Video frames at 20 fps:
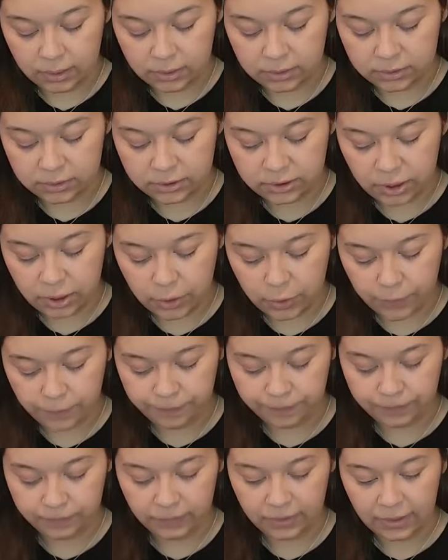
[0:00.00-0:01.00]
so
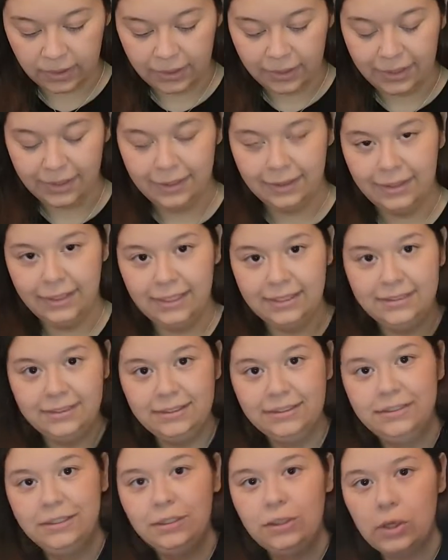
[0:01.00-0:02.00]
this
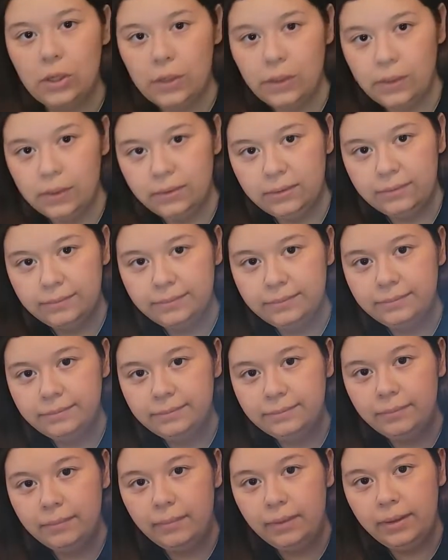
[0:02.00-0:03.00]
is the doll.
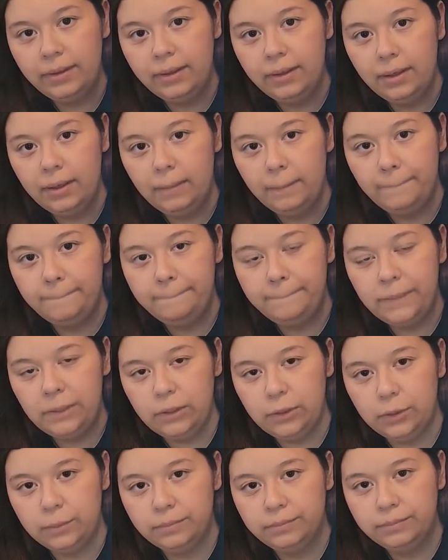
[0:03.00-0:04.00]

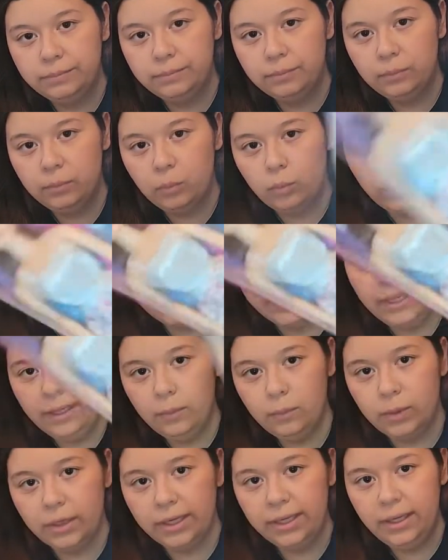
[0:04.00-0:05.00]
Boom. Work it,
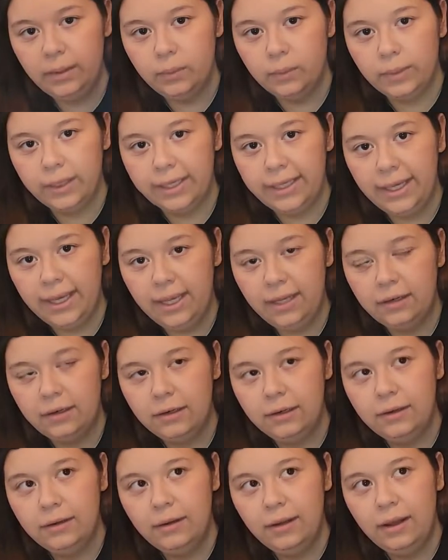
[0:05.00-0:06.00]
work it, work it.
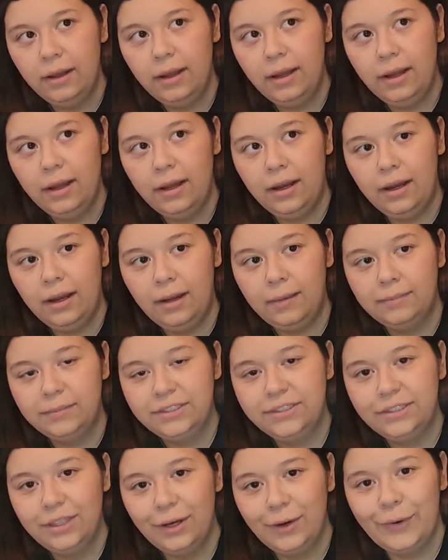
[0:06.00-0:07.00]

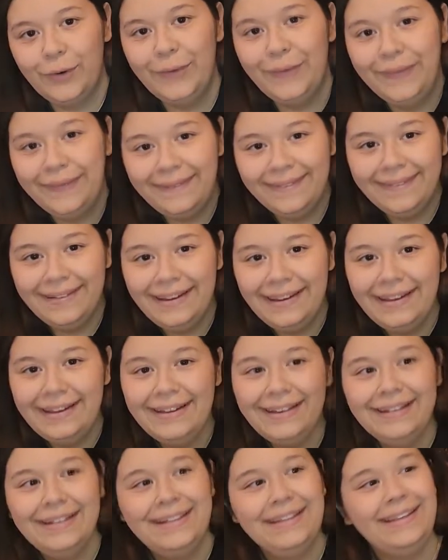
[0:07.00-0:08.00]
So,
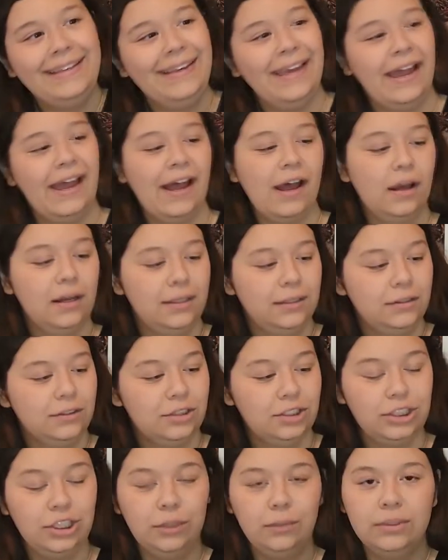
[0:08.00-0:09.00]
yeah,
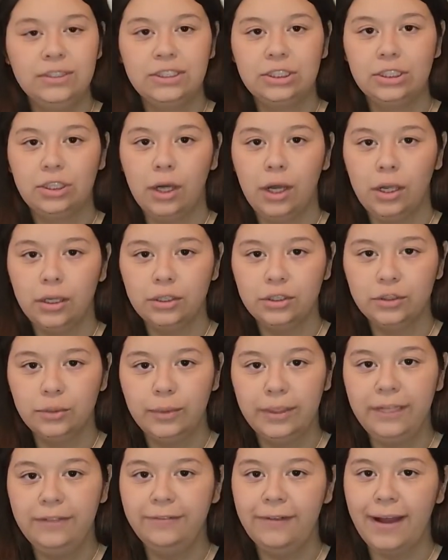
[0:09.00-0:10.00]
she was
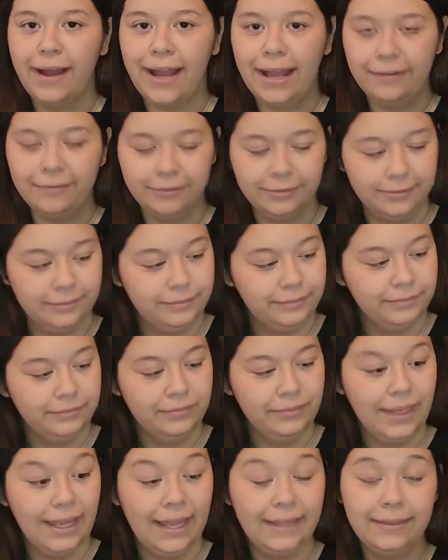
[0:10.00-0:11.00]
$1.25
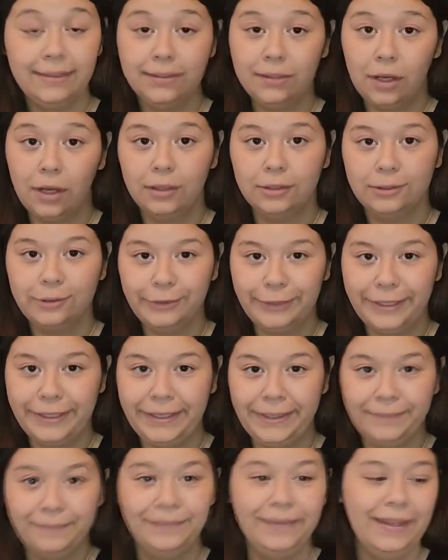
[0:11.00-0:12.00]
at the Dollar
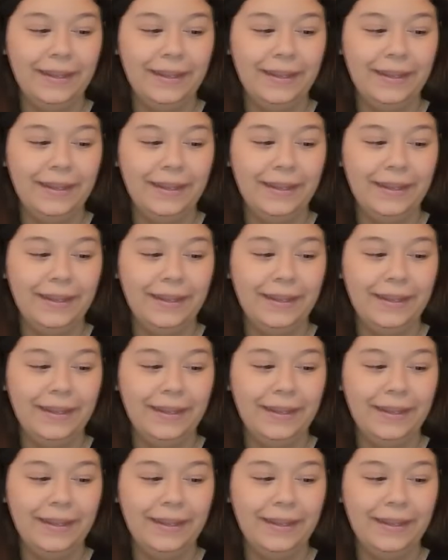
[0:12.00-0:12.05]
Tree.